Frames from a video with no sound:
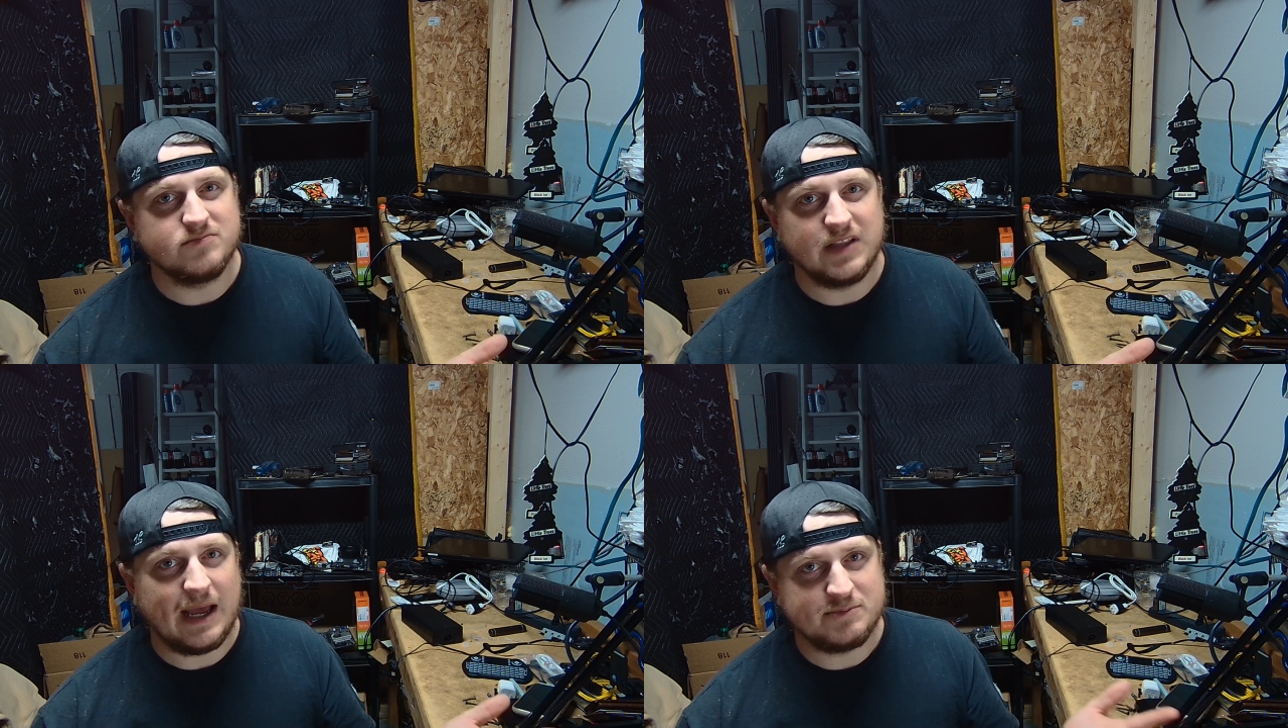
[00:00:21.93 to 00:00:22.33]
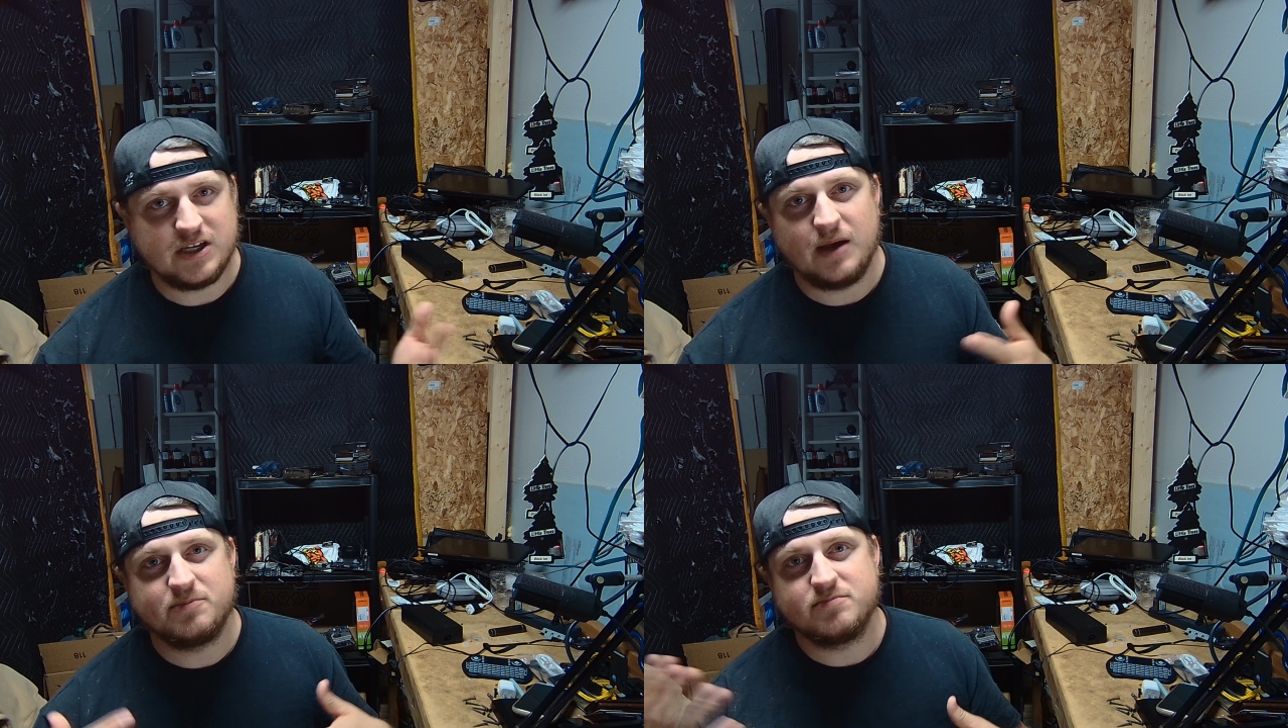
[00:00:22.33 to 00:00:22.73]

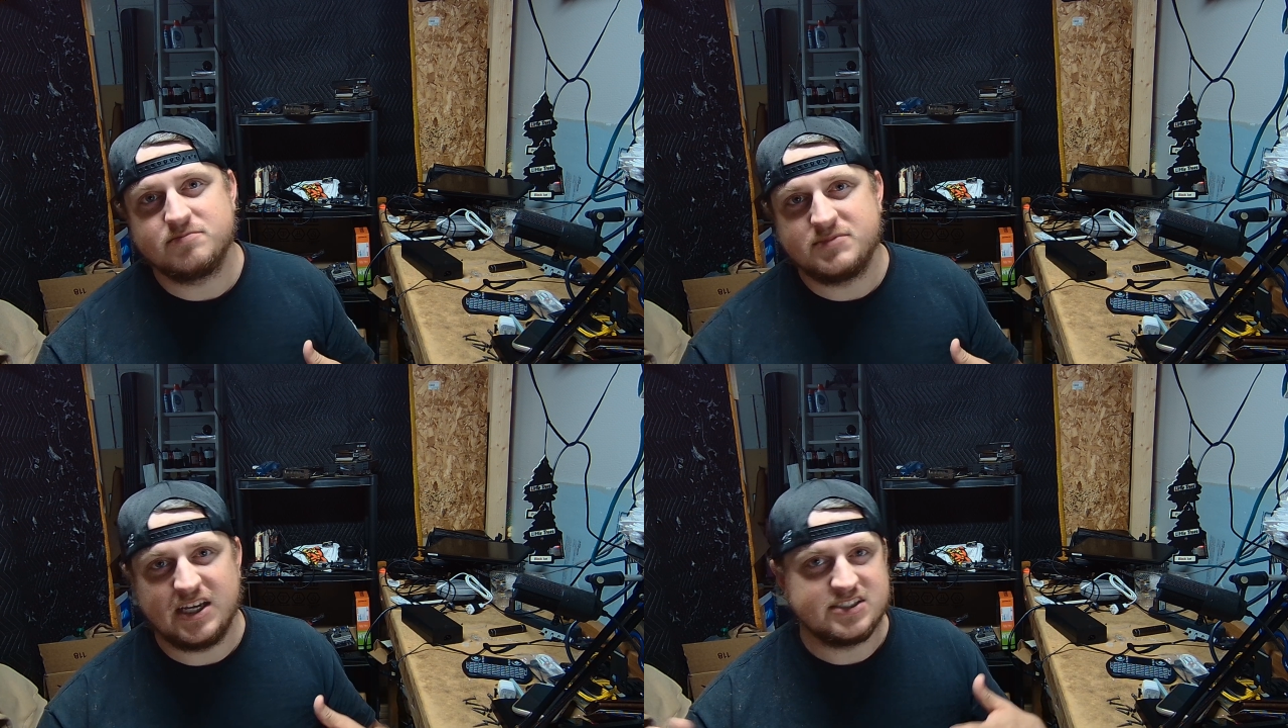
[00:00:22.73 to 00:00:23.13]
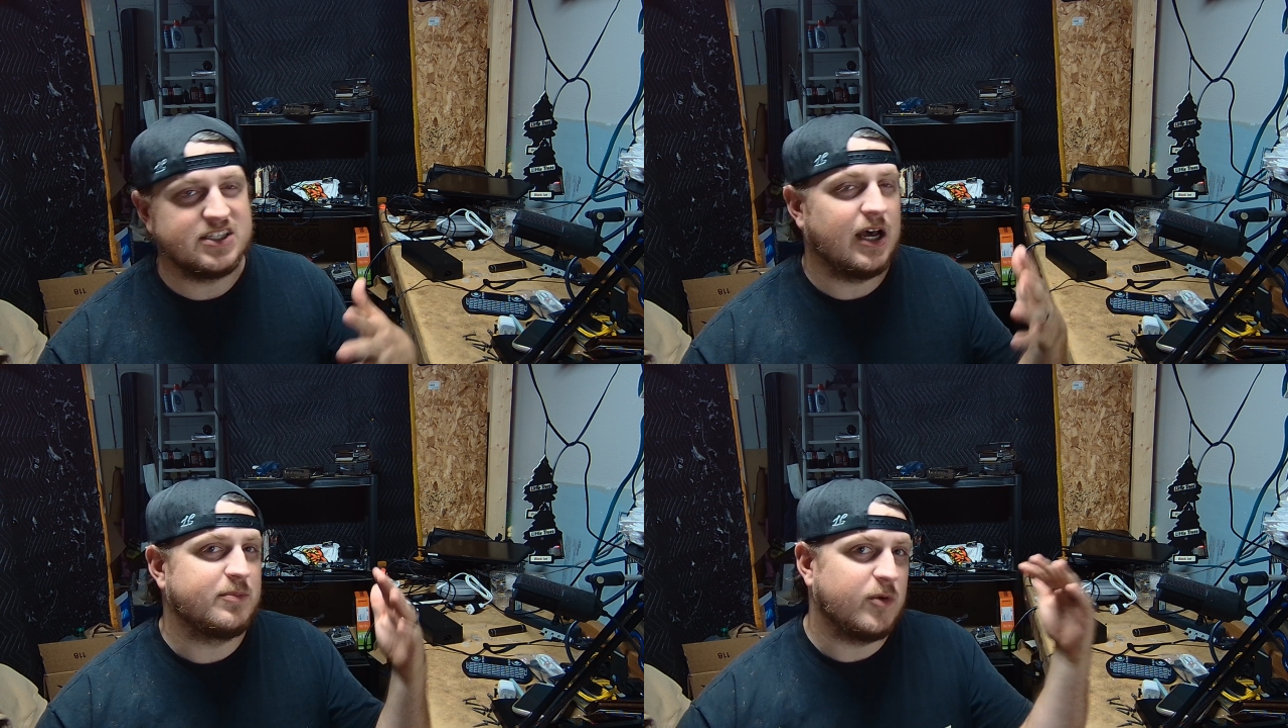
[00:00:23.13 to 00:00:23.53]
laptop,
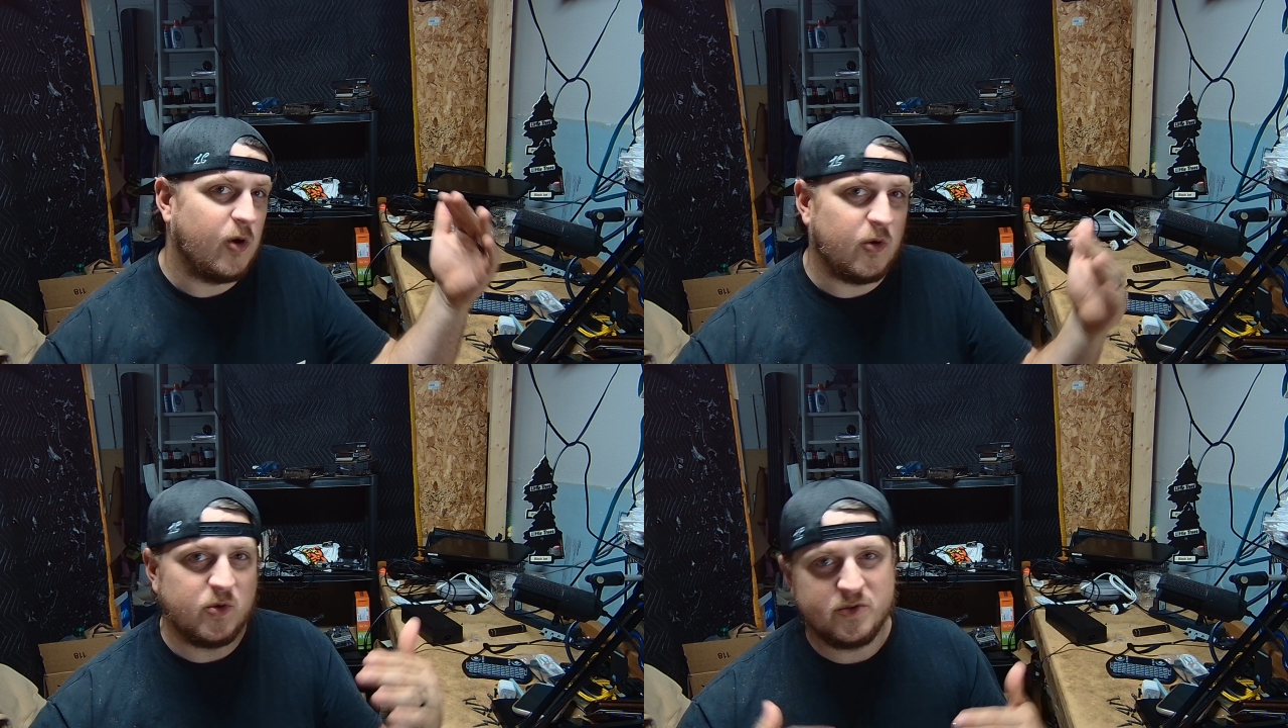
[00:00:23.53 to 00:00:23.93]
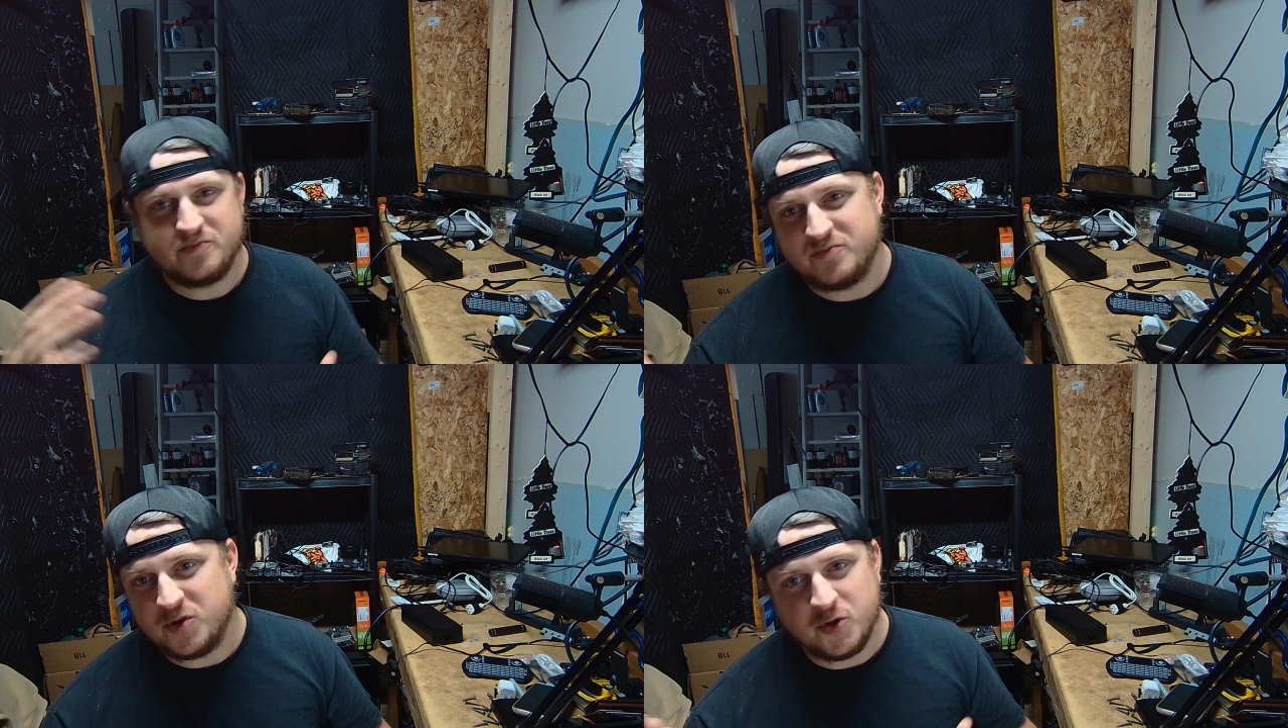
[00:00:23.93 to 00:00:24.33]
desktop,
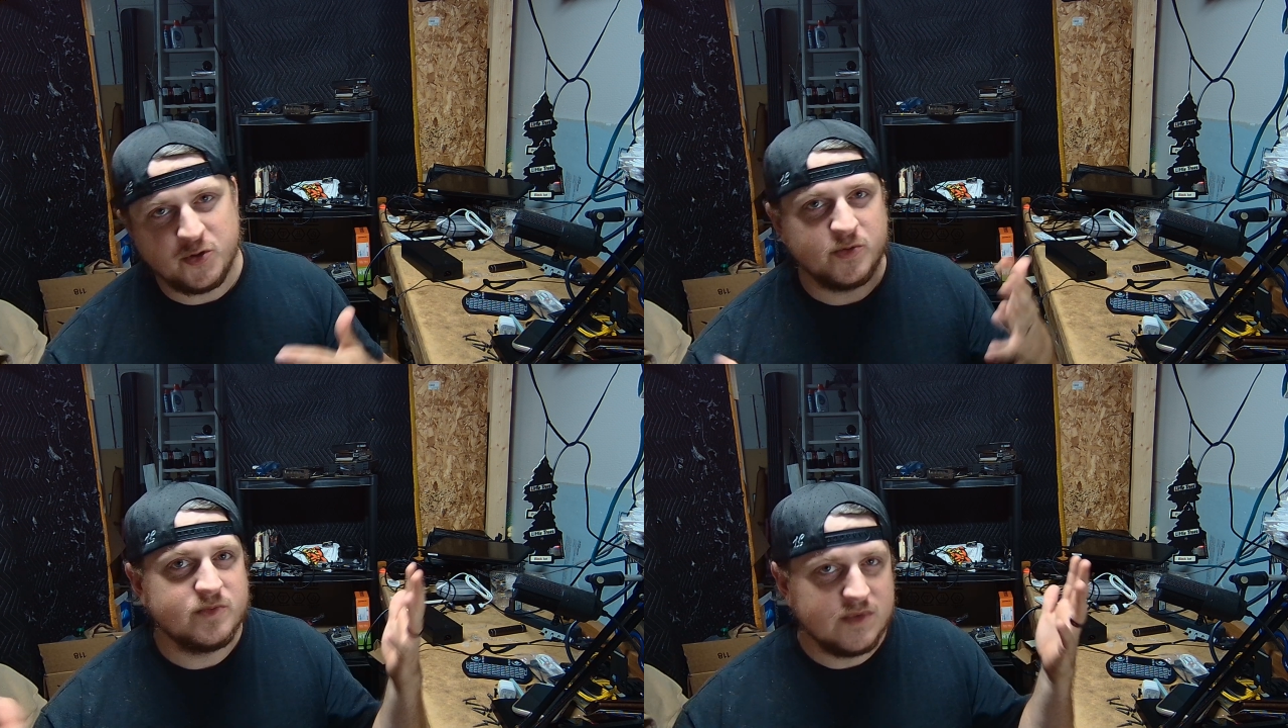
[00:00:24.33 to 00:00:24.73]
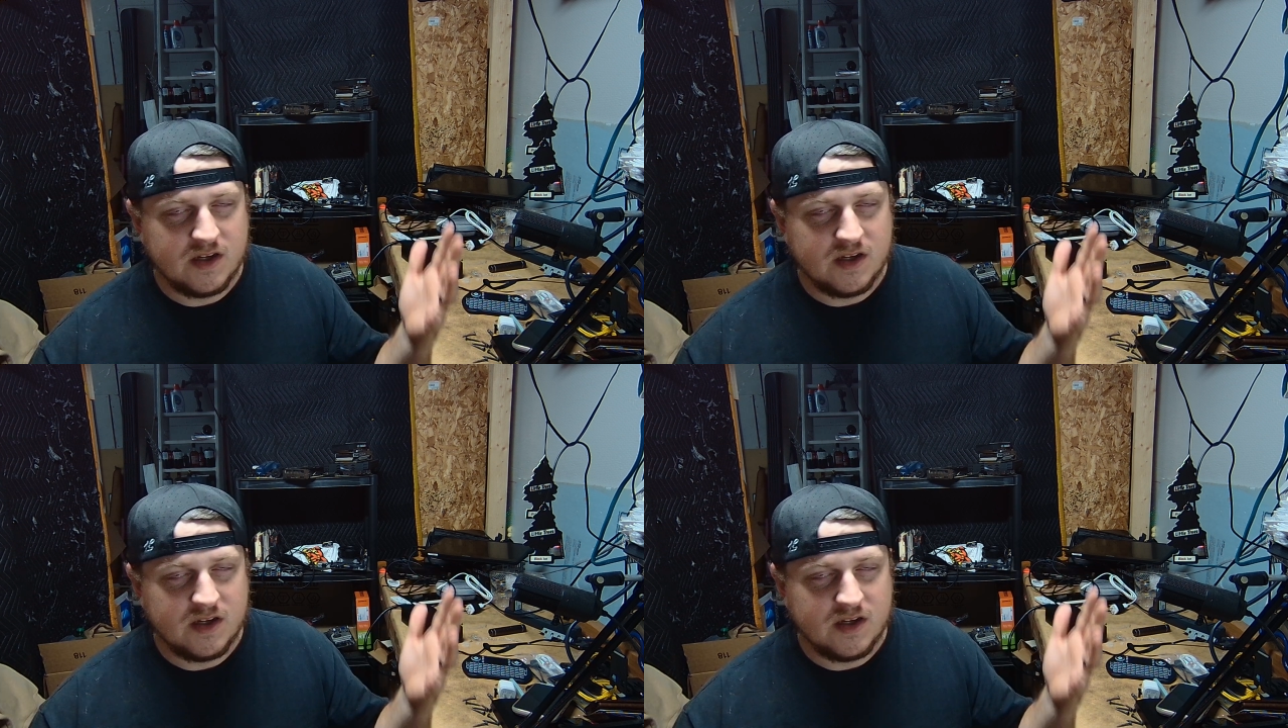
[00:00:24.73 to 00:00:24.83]
old, new.